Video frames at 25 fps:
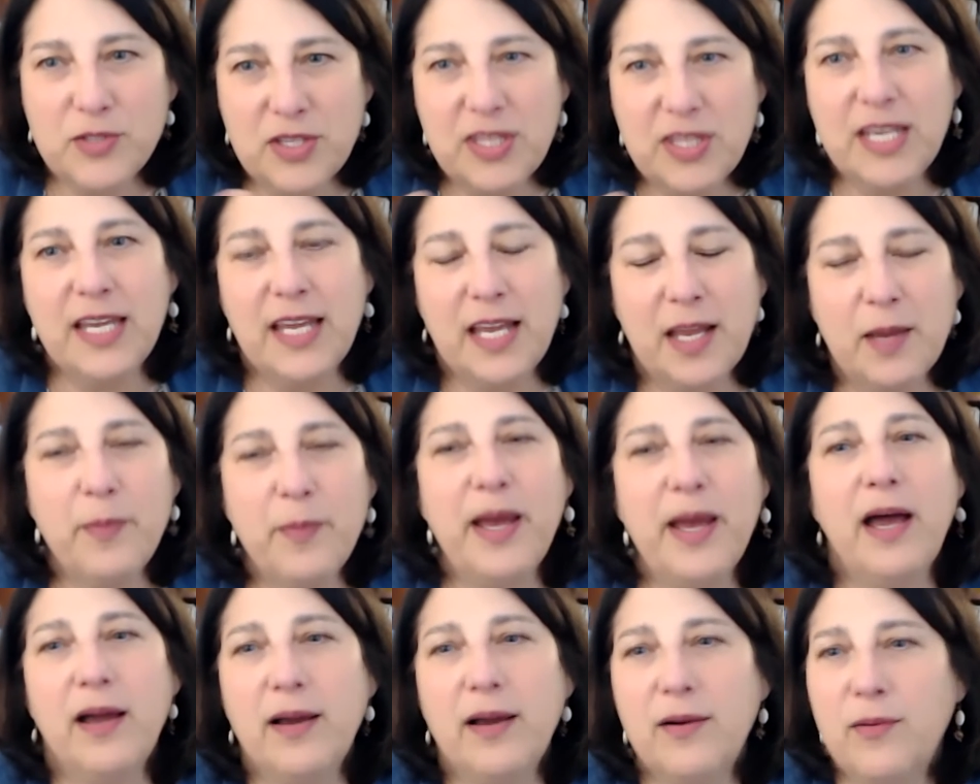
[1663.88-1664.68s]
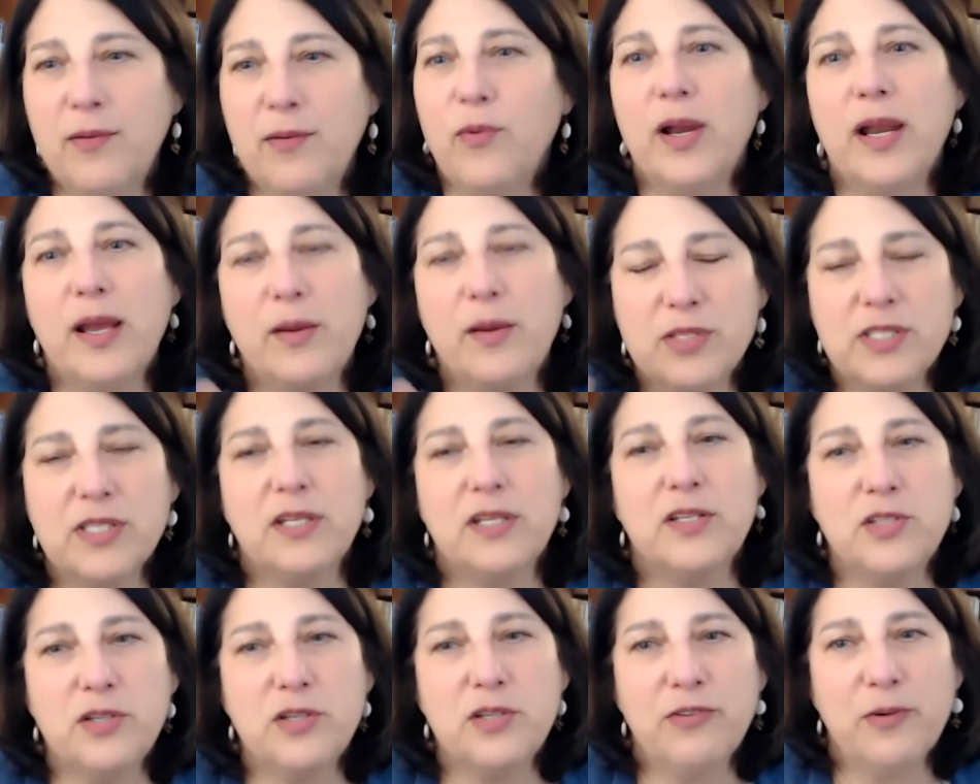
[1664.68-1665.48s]
thinking about what I was
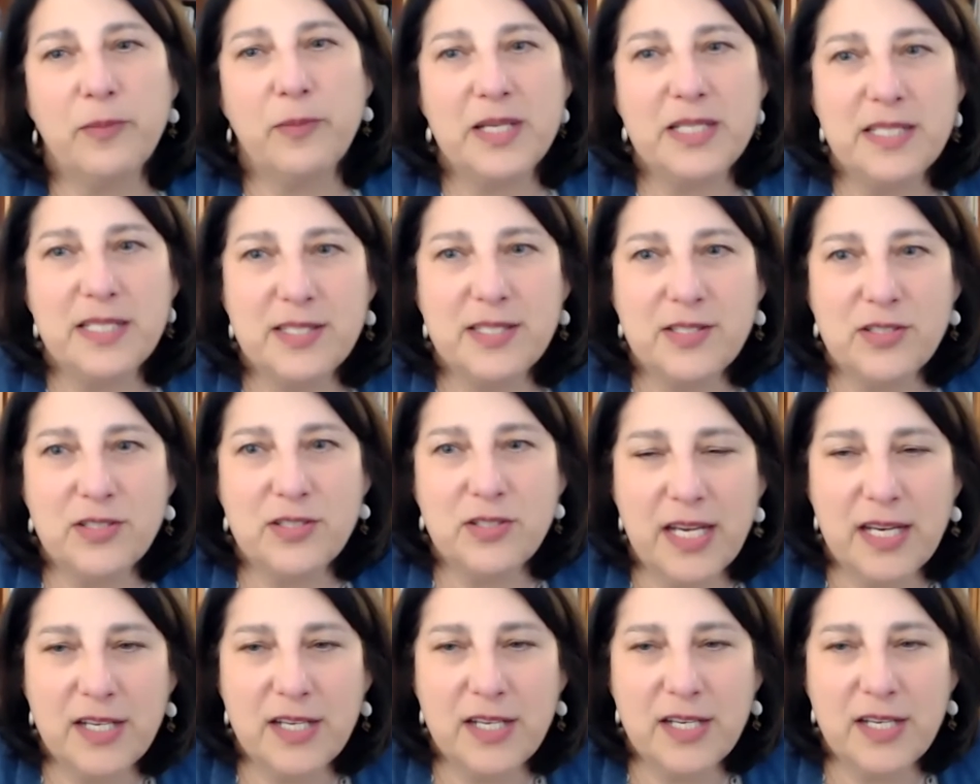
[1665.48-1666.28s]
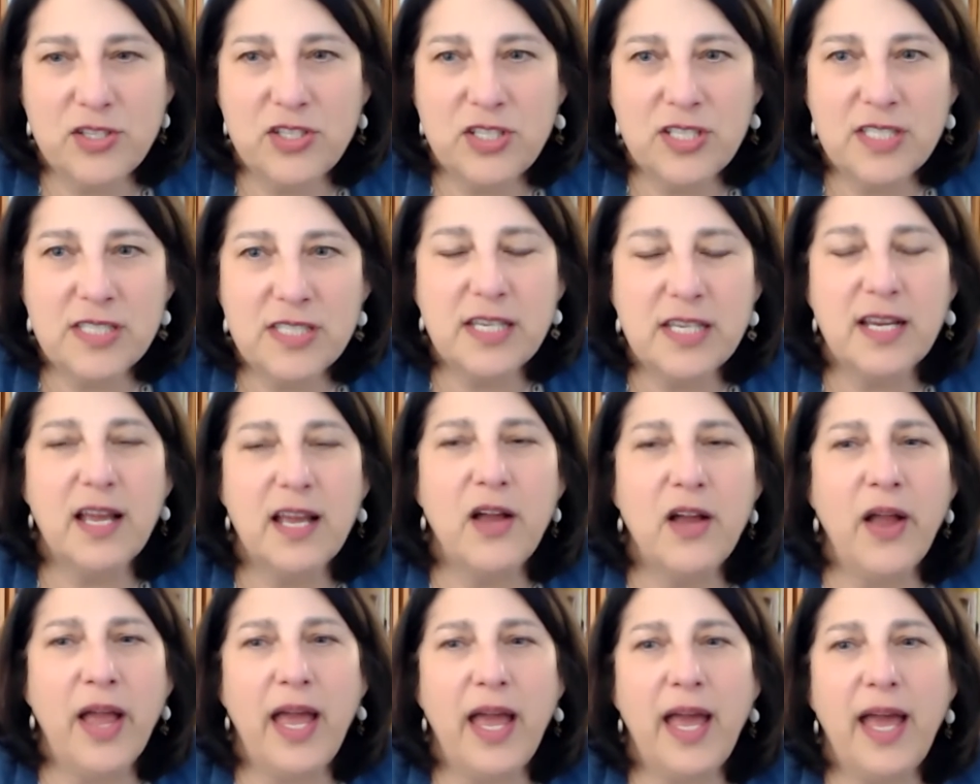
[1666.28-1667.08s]
going to do for my dissertation, she's
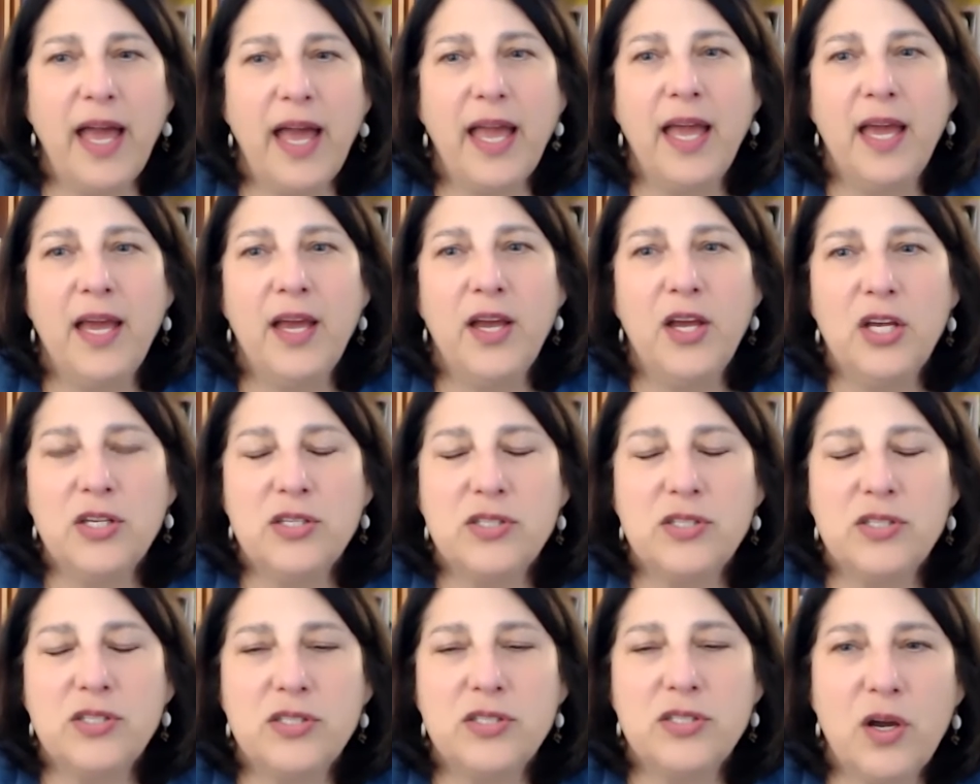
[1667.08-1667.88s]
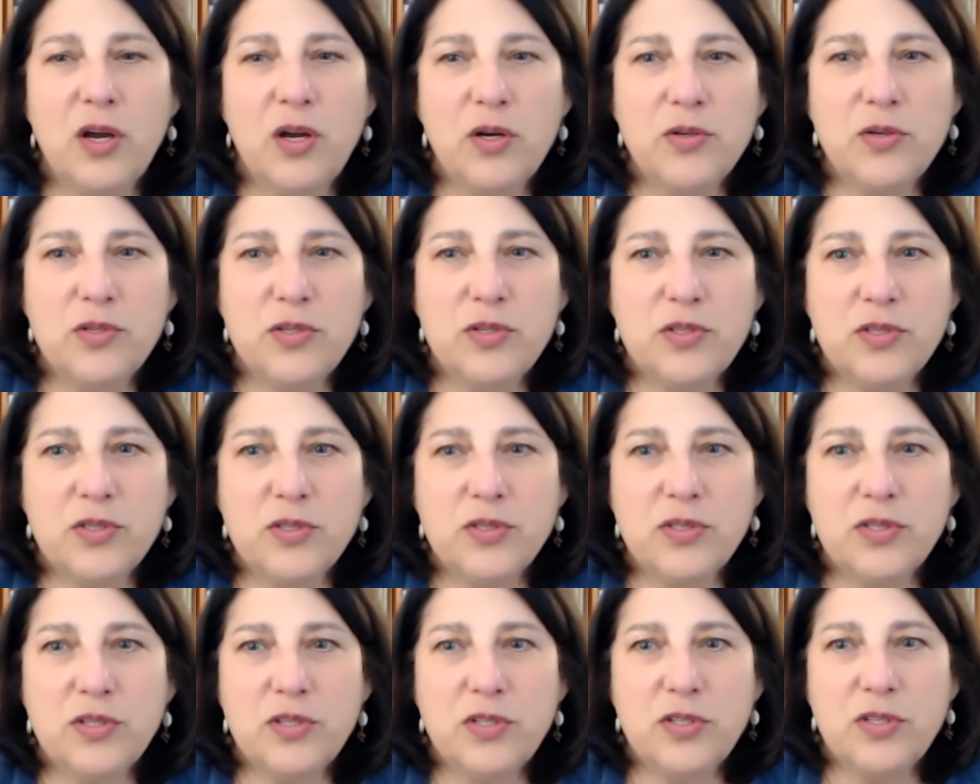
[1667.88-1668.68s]
like, okay, so
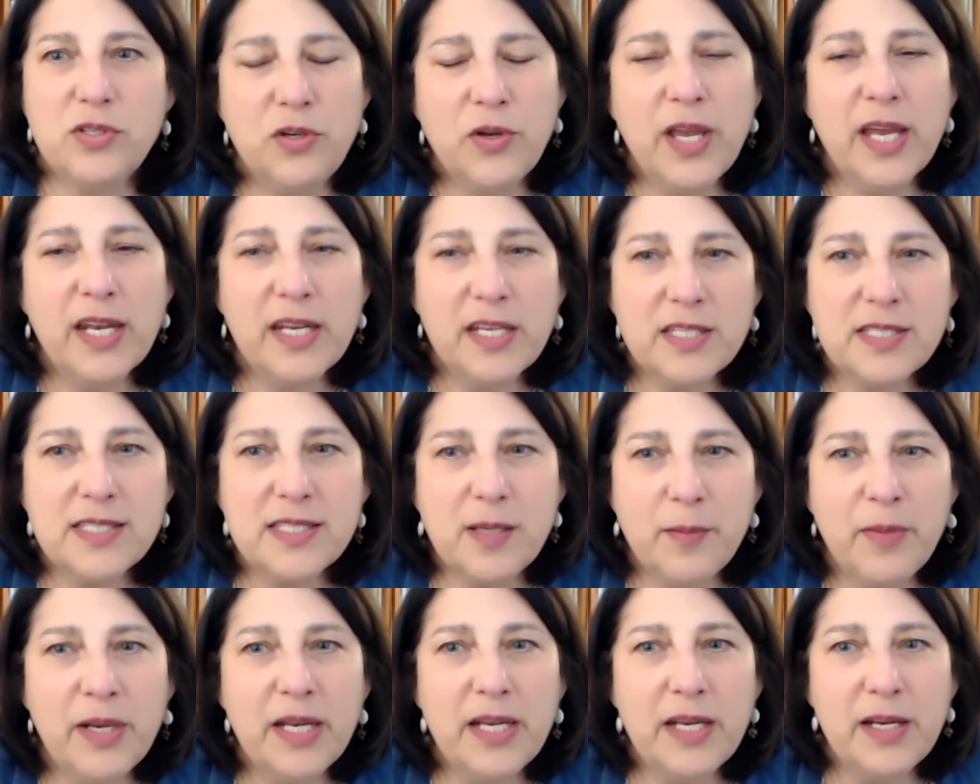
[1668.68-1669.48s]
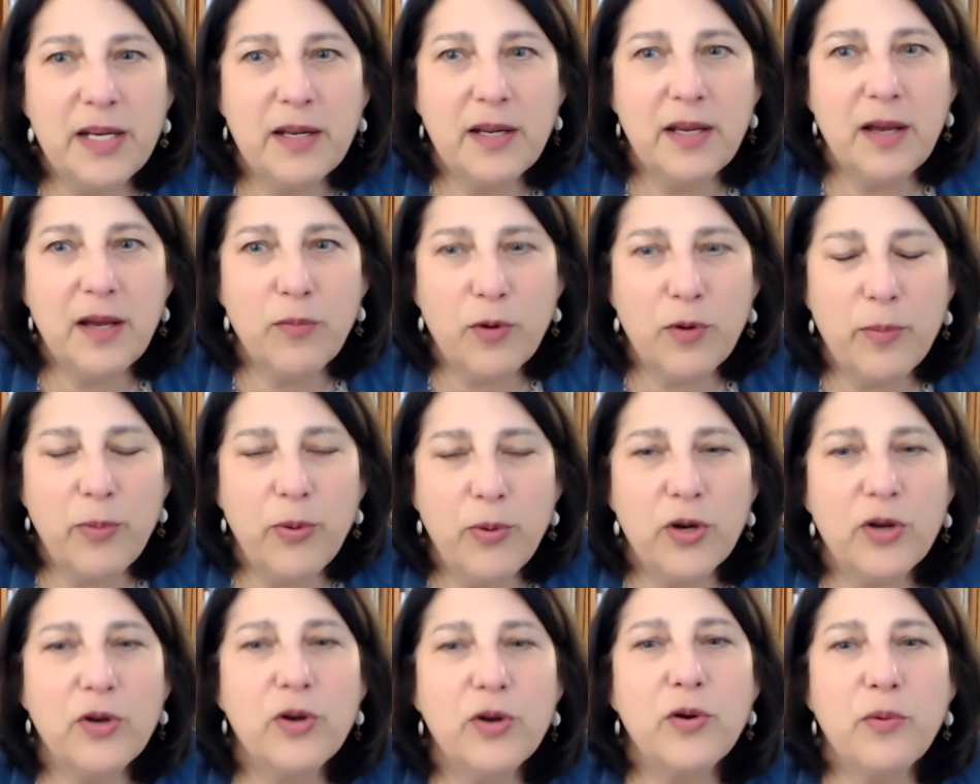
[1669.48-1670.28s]
you get a
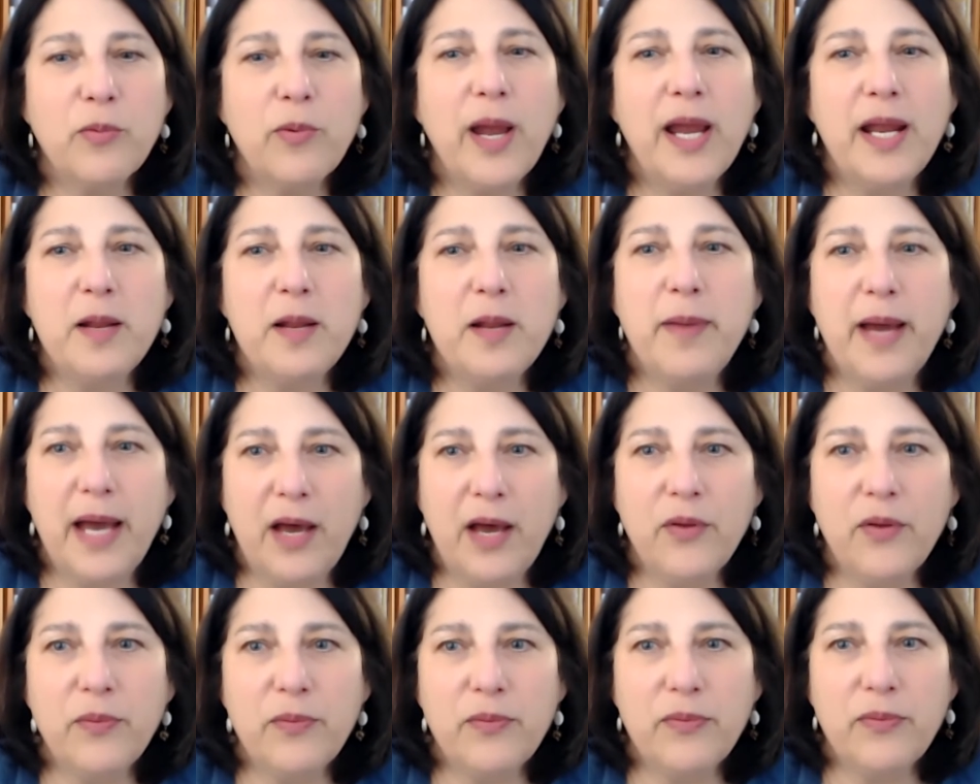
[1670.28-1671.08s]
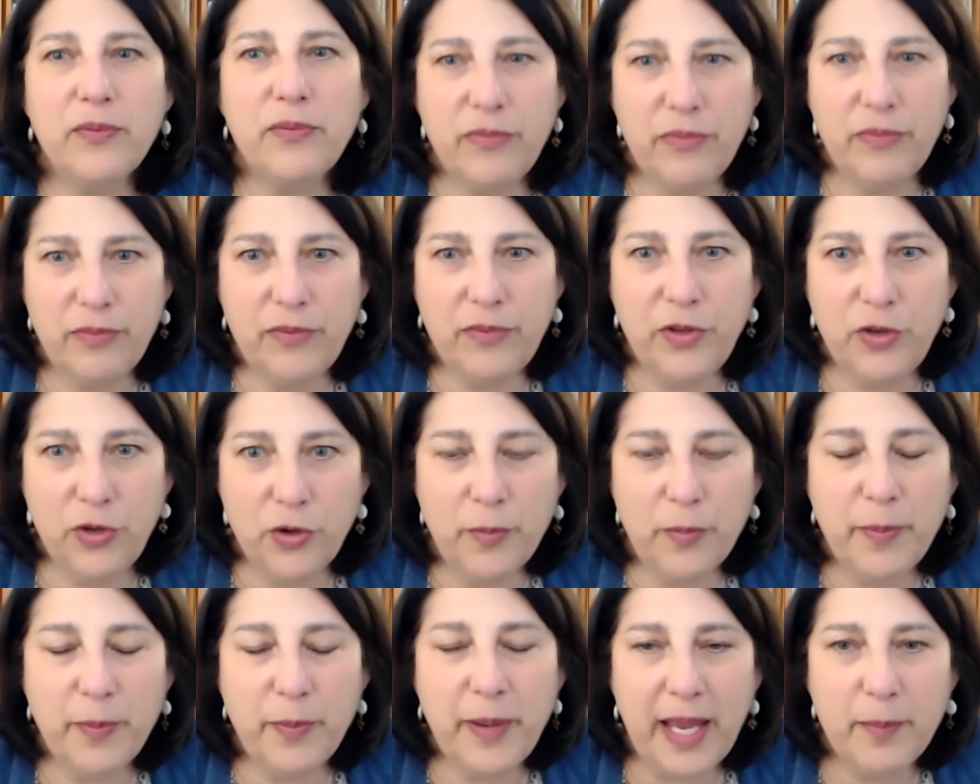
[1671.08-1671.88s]
reporter to write about
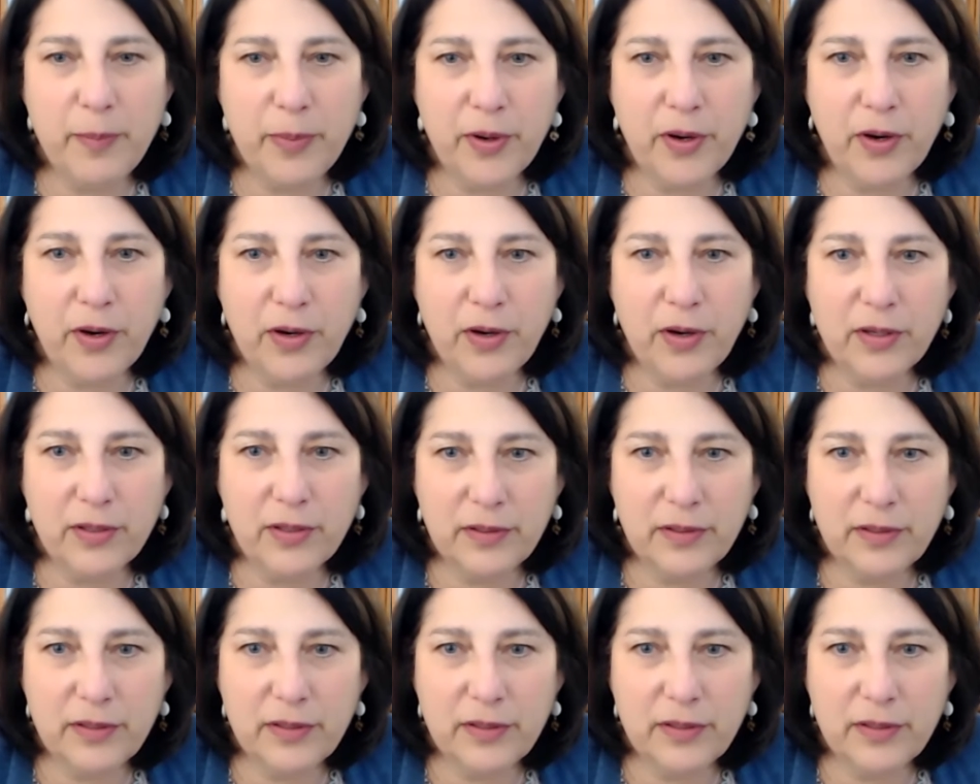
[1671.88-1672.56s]
your paper.